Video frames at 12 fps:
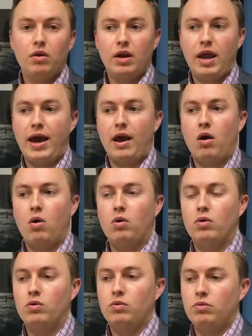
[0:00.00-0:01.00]
Now,
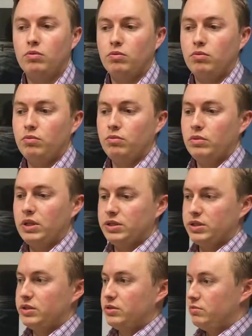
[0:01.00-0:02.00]

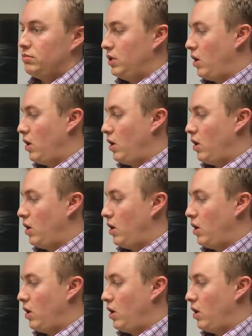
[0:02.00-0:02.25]
this is,